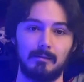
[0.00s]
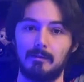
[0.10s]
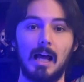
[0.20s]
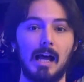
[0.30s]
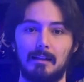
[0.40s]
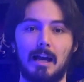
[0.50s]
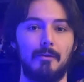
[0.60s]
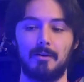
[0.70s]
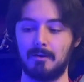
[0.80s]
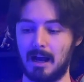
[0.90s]
A lot
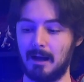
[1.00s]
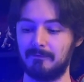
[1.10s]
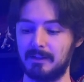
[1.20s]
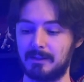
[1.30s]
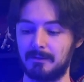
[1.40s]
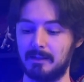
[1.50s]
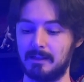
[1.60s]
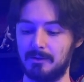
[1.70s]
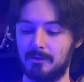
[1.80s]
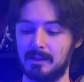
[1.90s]
louder.
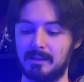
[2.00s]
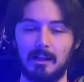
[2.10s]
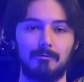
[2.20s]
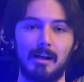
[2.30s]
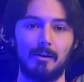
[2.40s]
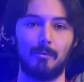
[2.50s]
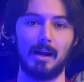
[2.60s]
Obviously, you can tell right